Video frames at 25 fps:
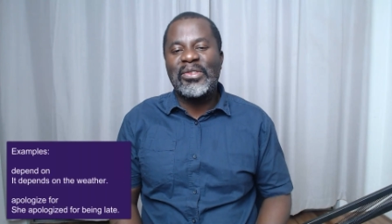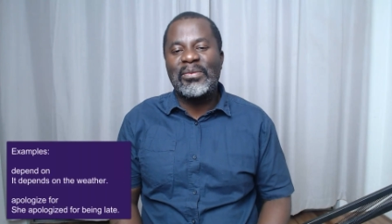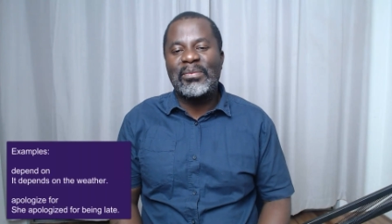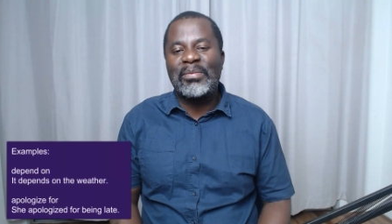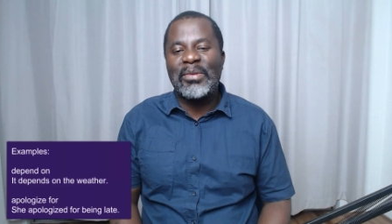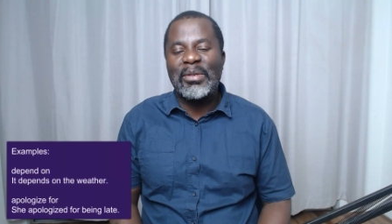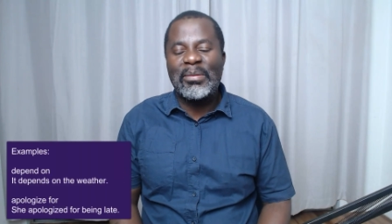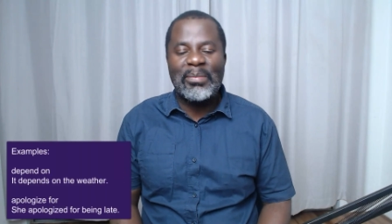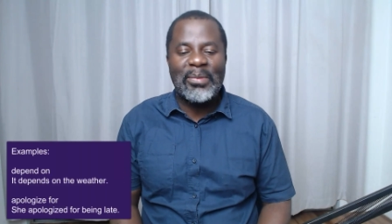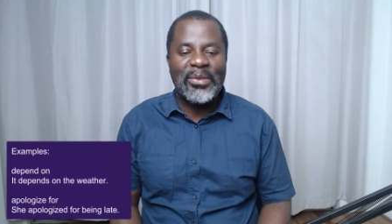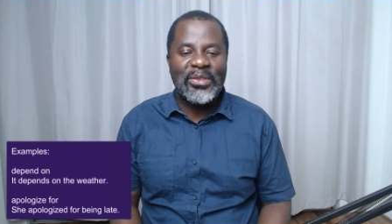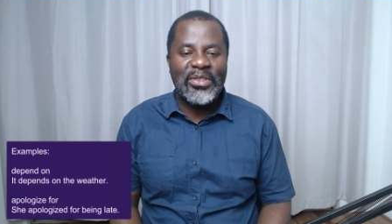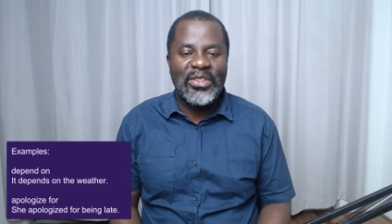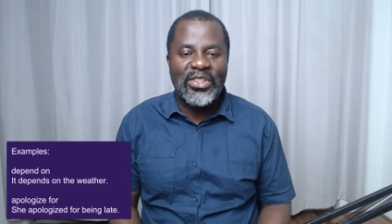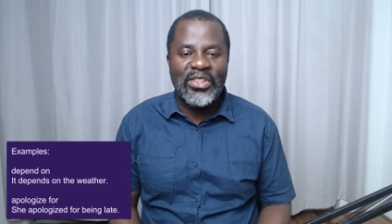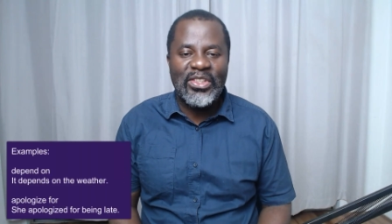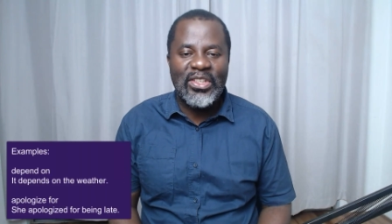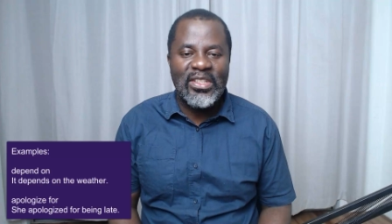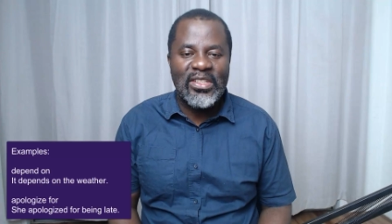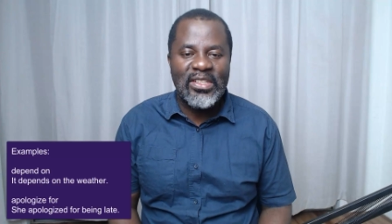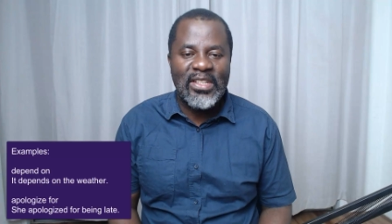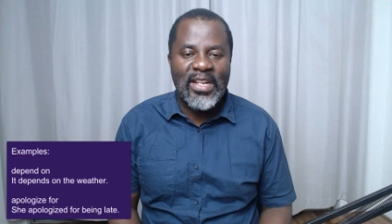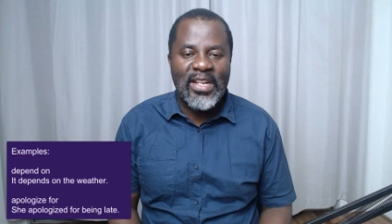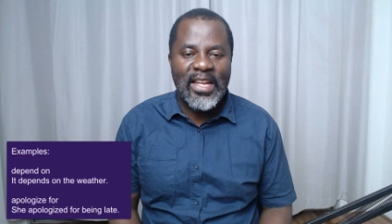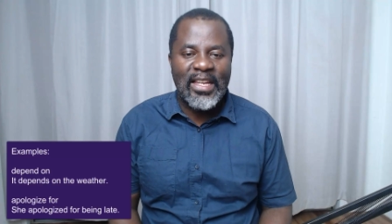
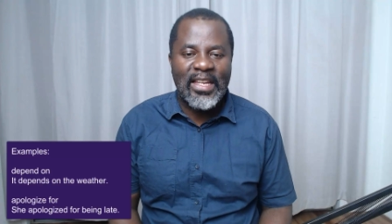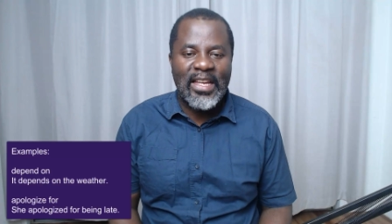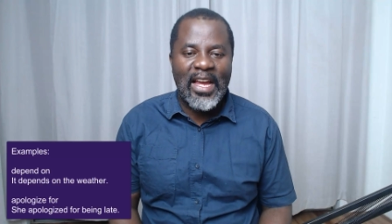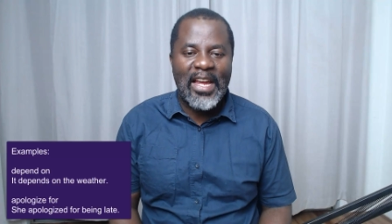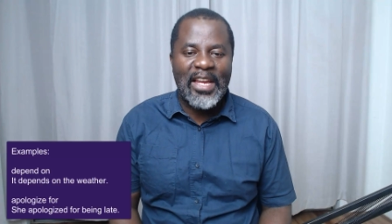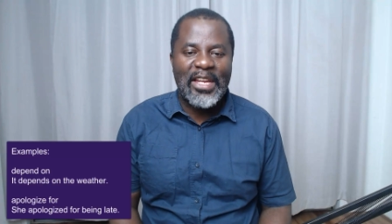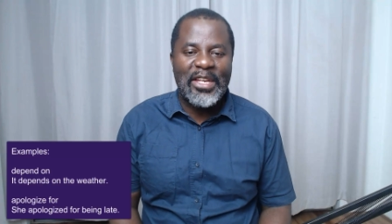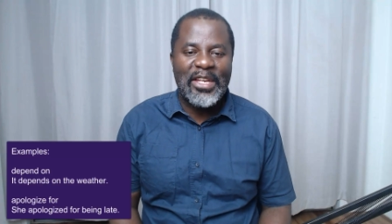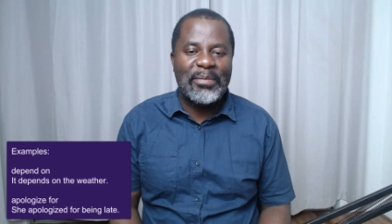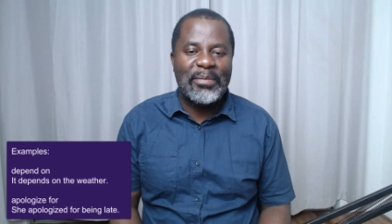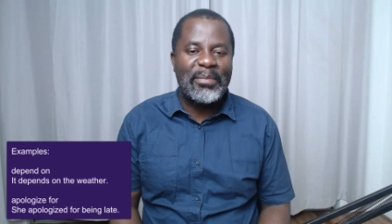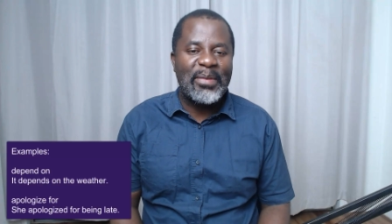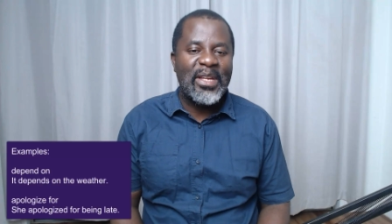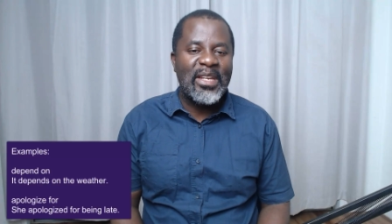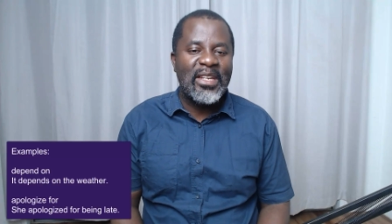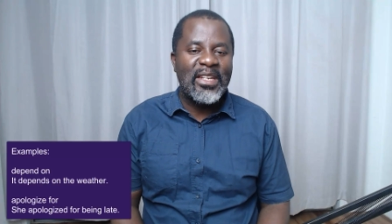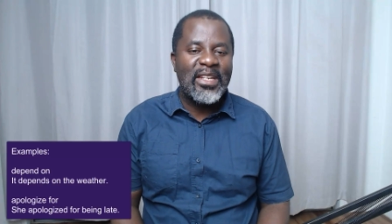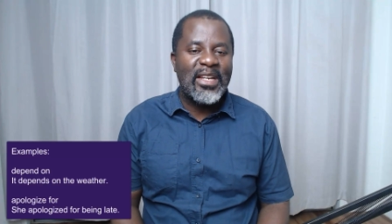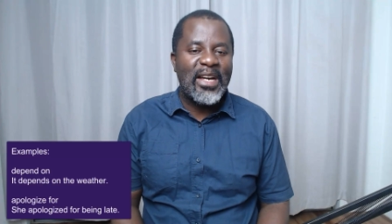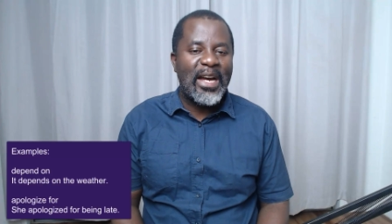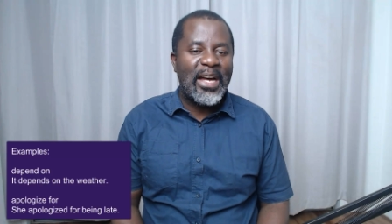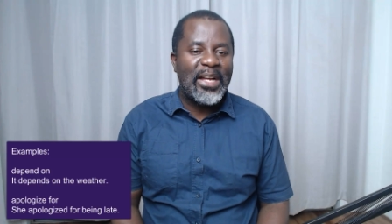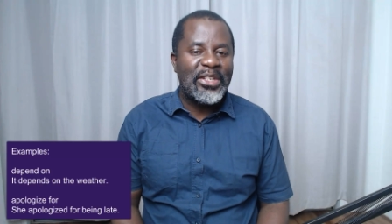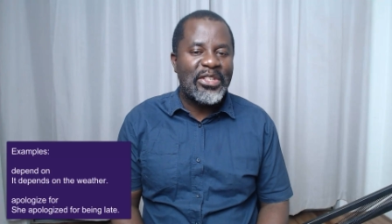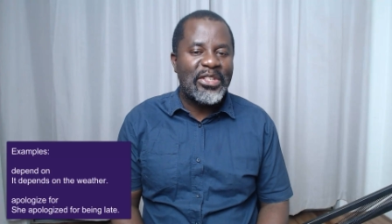prepositions like I depend
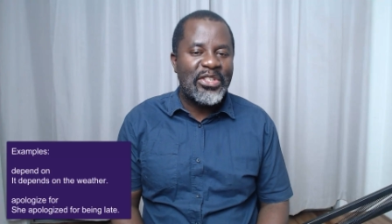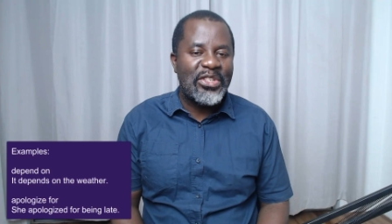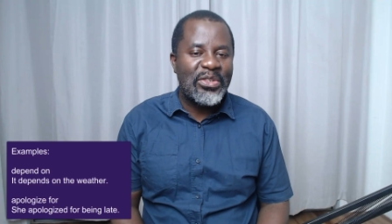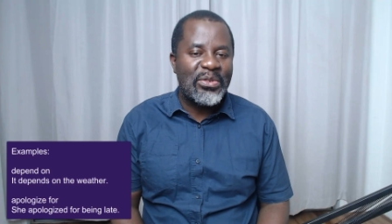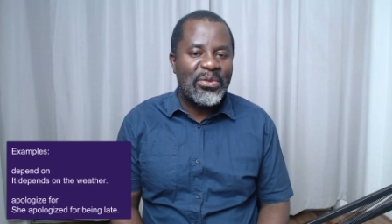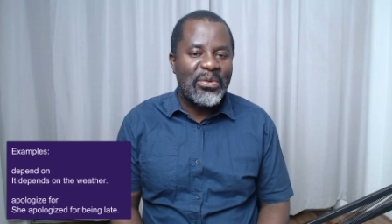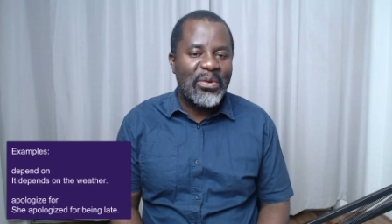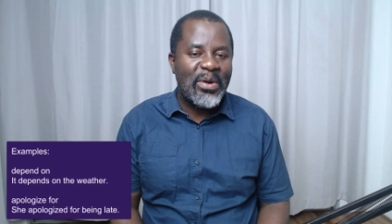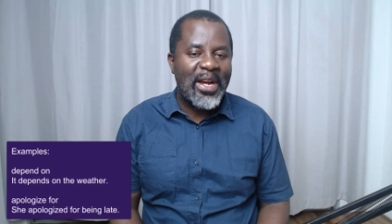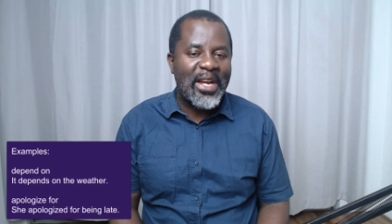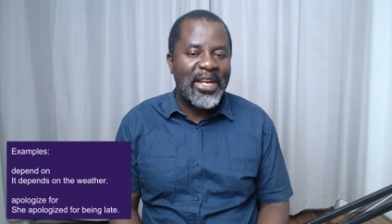at you,